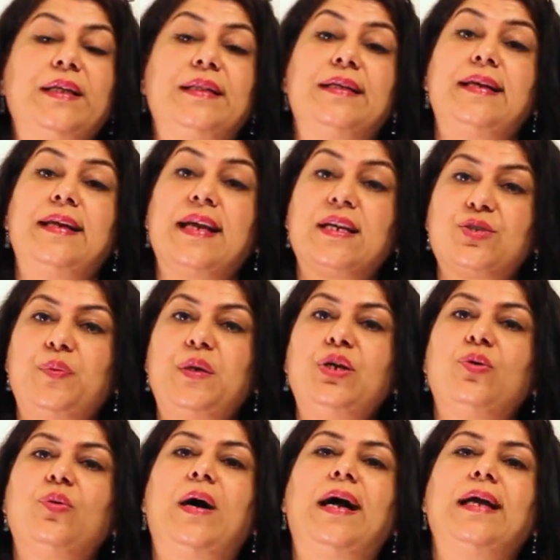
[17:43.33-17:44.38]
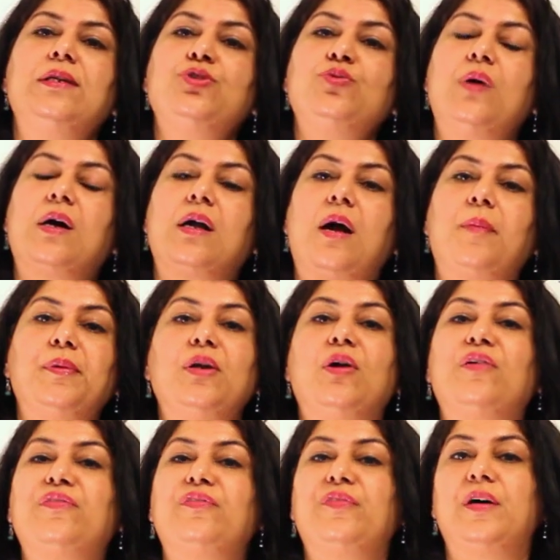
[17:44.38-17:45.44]
In the next video, I'll do a couple
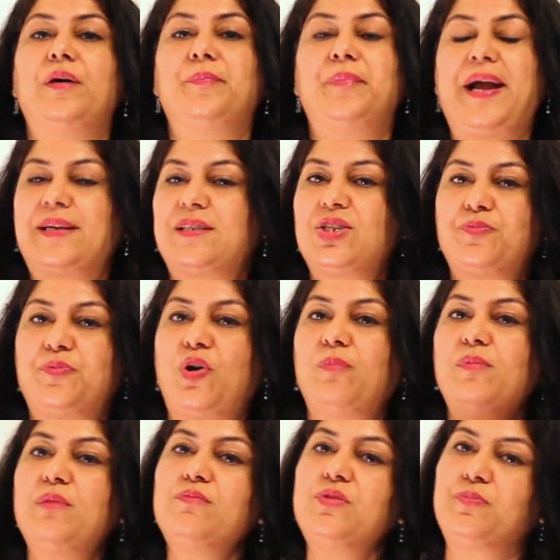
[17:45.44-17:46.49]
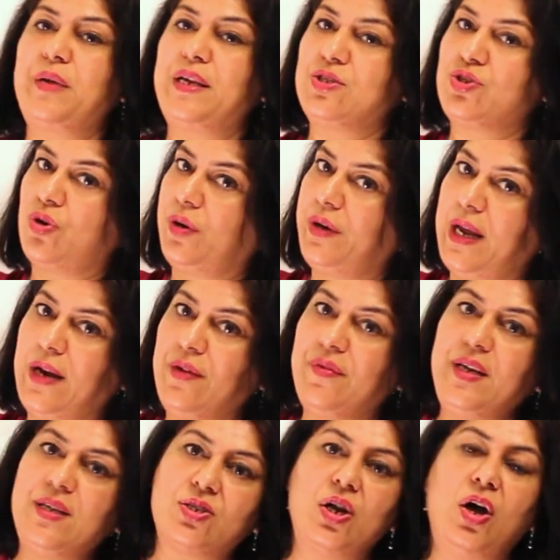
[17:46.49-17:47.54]
of practice problems based on
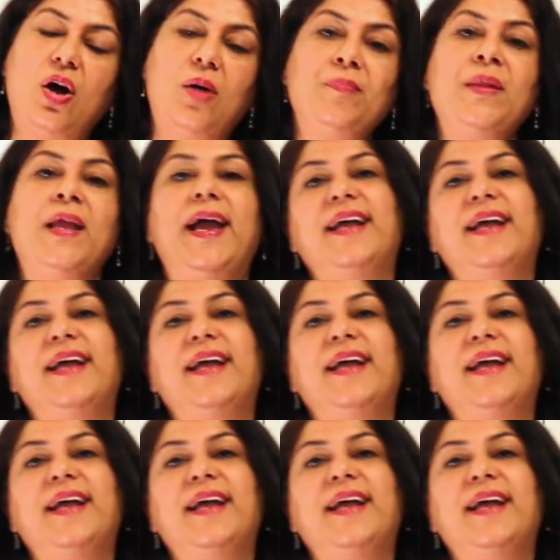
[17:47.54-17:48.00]
Henry's law,